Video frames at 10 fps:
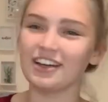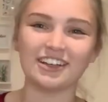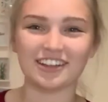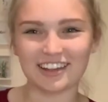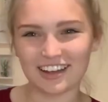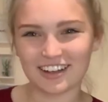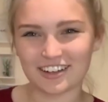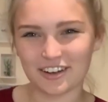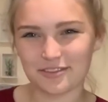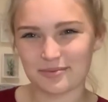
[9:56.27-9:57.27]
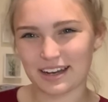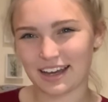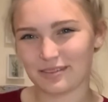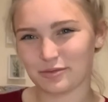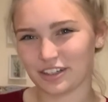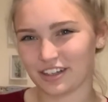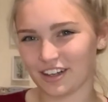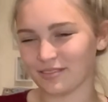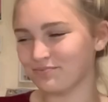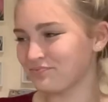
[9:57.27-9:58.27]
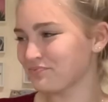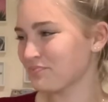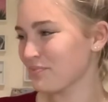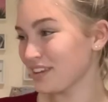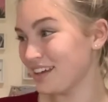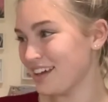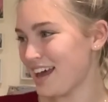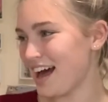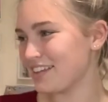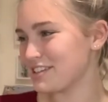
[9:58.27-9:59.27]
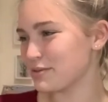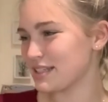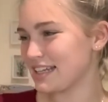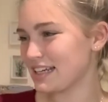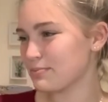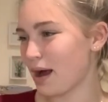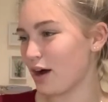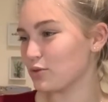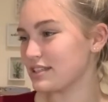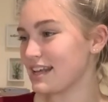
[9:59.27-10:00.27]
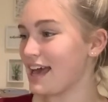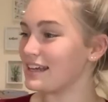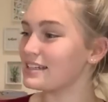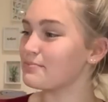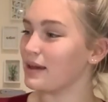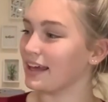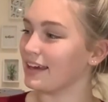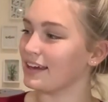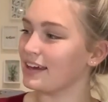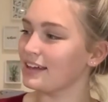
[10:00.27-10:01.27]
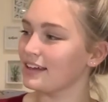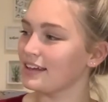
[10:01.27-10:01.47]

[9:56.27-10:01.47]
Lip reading: You'd think I'd know from the name, wouldn't you? And this was £6.08.